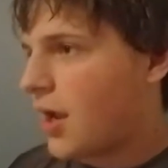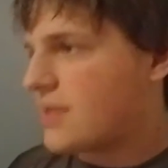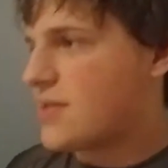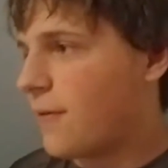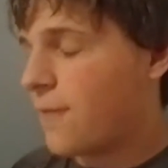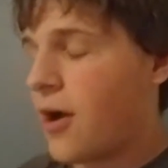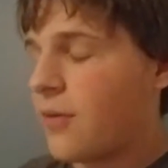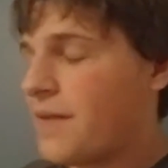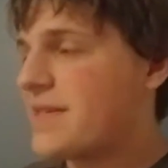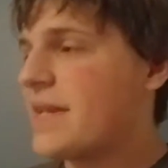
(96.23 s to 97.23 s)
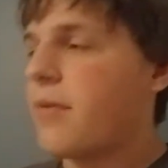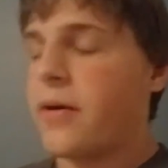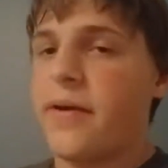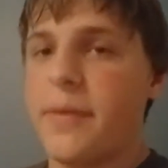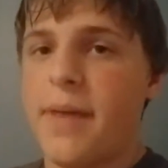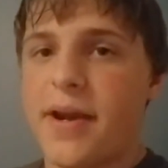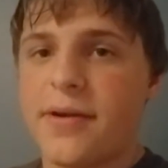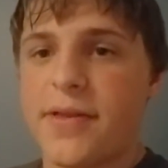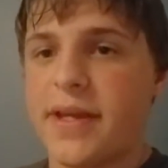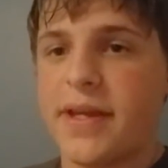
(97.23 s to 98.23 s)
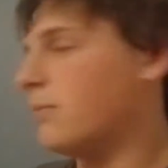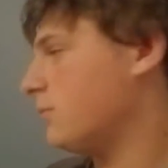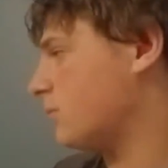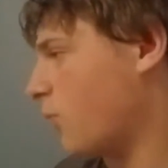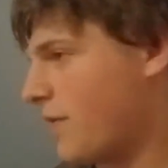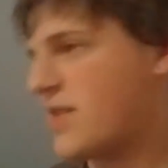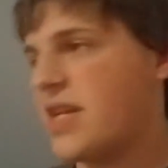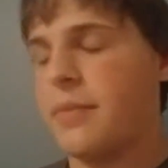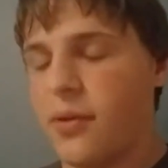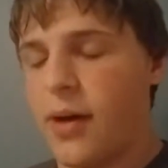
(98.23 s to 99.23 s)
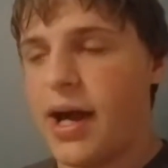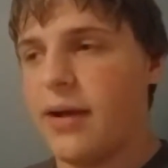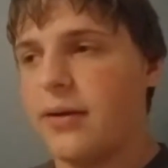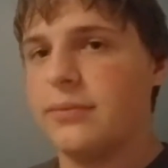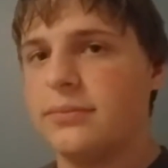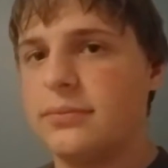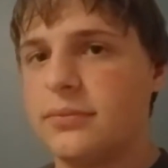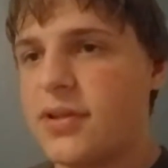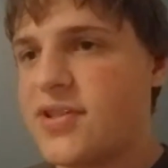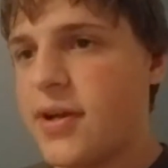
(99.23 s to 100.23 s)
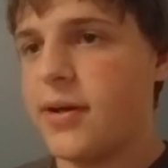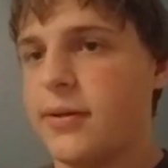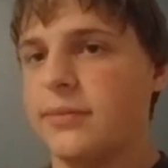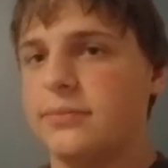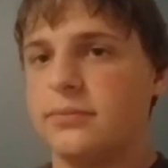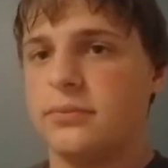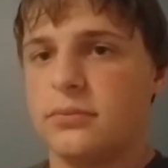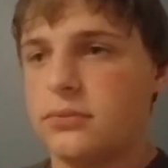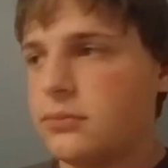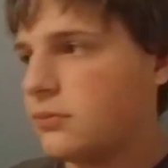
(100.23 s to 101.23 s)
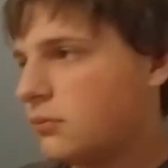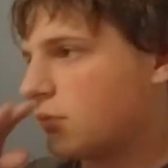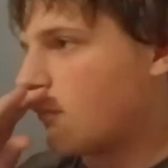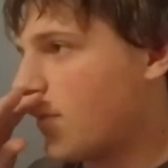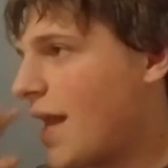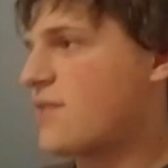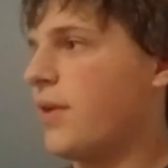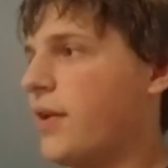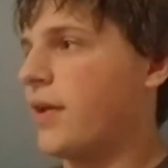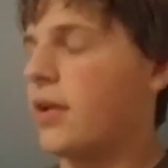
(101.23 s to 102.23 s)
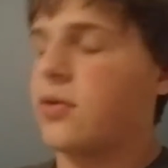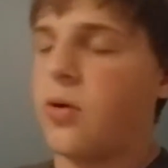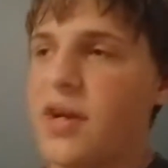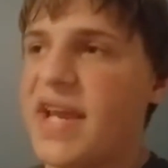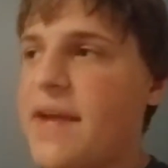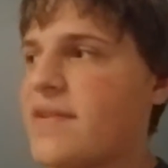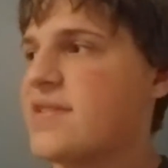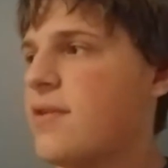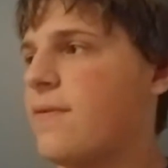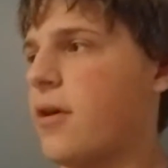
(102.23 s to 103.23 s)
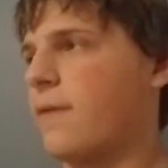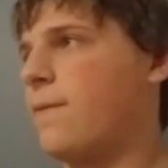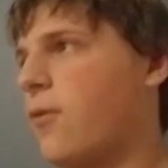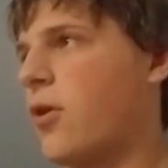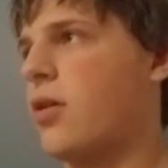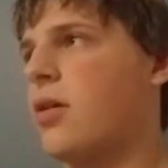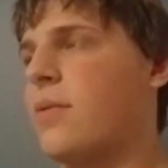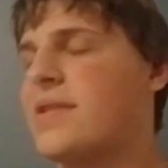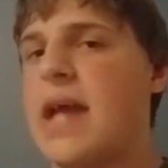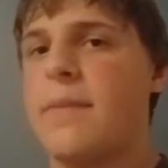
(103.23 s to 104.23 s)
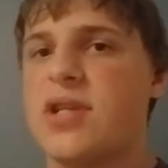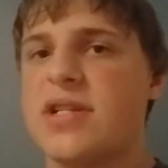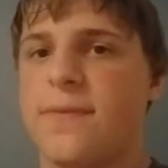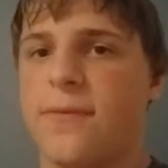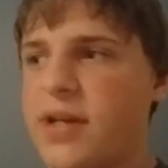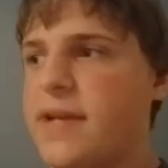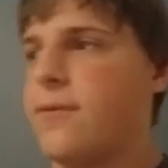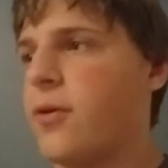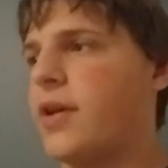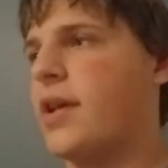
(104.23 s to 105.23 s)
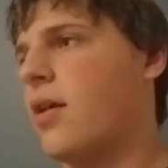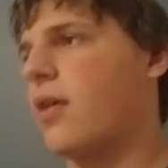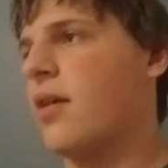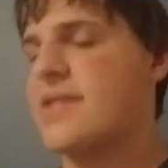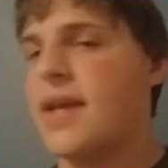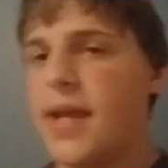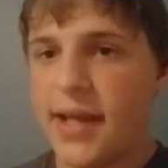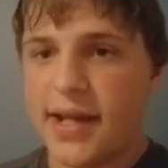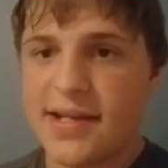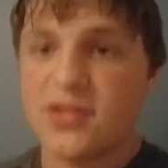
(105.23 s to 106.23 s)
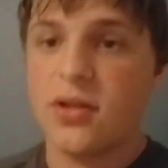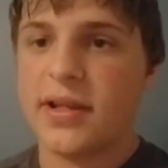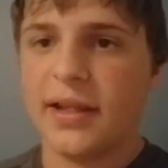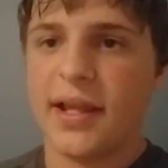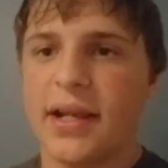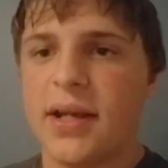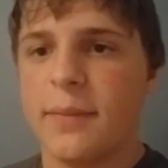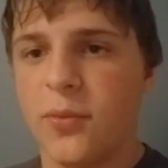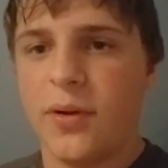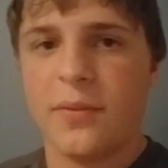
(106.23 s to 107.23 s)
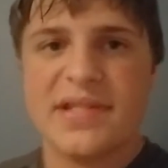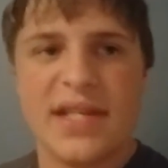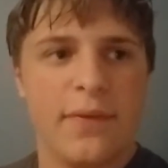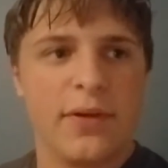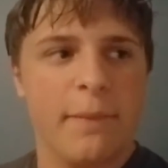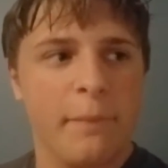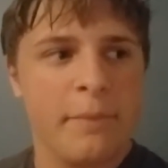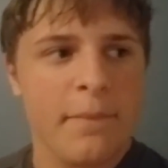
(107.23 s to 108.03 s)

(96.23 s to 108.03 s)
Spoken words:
So far, we've seen Mariota better than we've seen him in a while. So that's really good. Corey Davis so far, 4 receptions, 44 yards. He's looking like a number one receiver